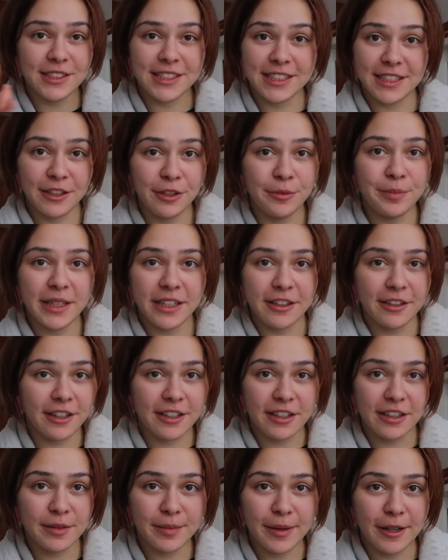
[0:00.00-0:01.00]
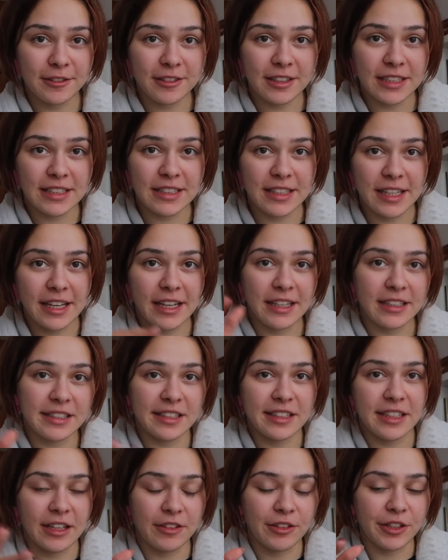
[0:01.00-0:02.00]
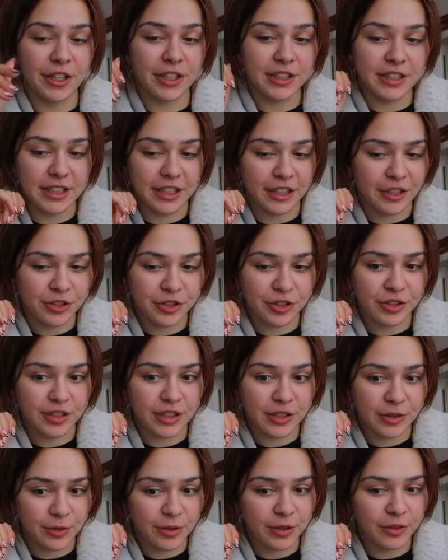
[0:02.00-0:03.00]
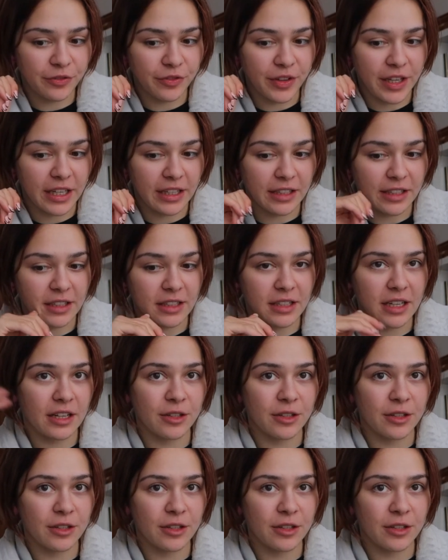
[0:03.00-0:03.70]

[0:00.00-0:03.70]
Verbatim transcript: Still a bit gutted about the stains and how the signature is sort of faded.